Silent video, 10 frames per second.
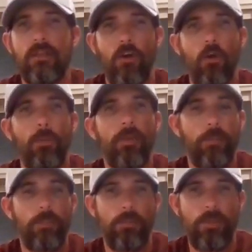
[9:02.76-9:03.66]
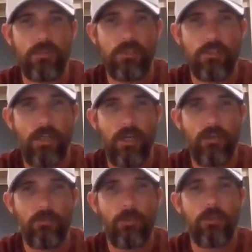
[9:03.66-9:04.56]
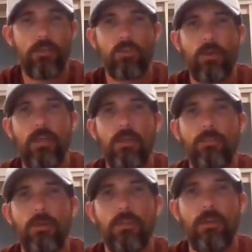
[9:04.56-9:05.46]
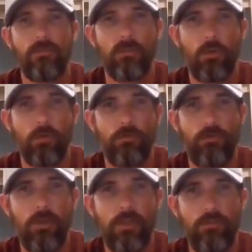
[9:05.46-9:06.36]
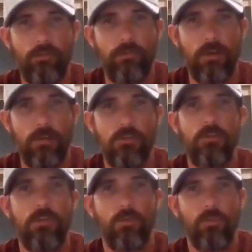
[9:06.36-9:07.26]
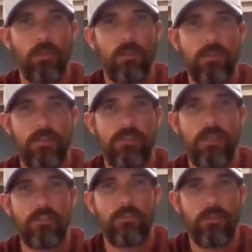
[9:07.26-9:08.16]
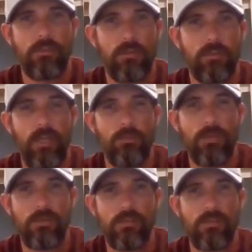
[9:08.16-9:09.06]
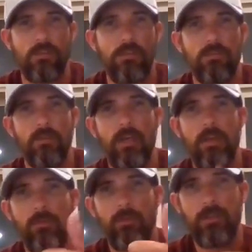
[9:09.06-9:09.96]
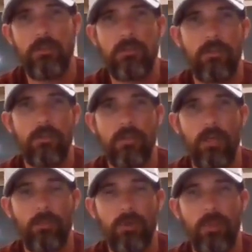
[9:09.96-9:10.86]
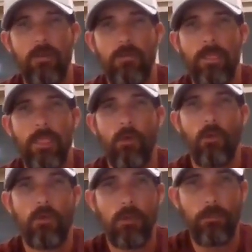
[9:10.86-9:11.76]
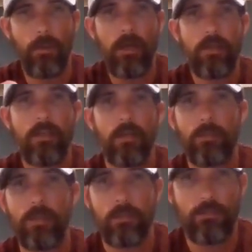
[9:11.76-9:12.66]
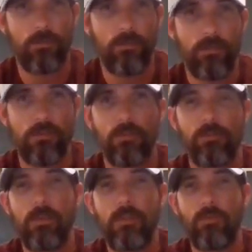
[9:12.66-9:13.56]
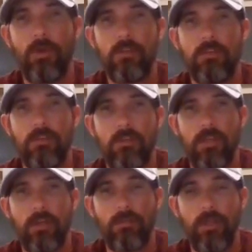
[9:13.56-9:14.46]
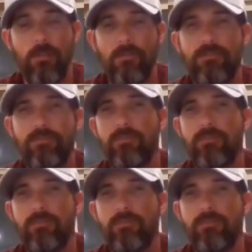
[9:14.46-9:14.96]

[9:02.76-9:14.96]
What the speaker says: to open up a business yet, but you're trying to build up for more funding first so you can really successfully start that business. So you register your company, or you buy a company that's 2 years old, but you register a company.